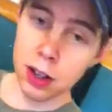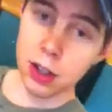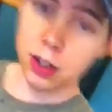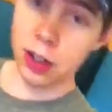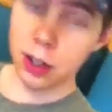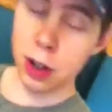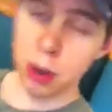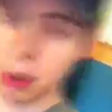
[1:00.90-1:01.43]

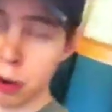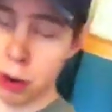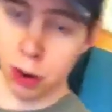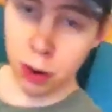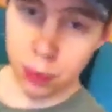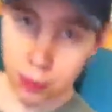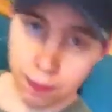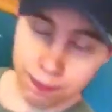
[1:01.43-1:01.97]
So,
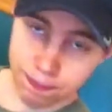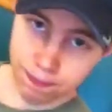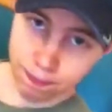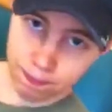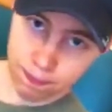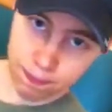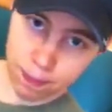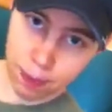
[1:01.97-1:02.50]

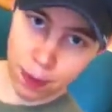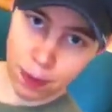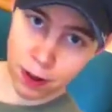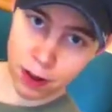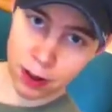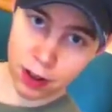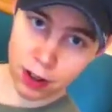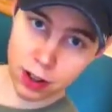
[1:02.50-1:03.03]

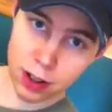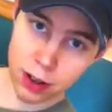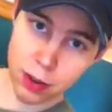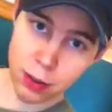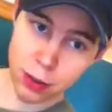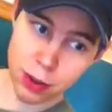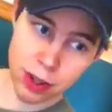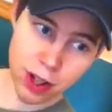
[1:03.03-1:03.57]
you
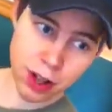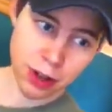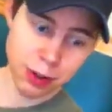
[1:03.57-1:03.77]
know, when they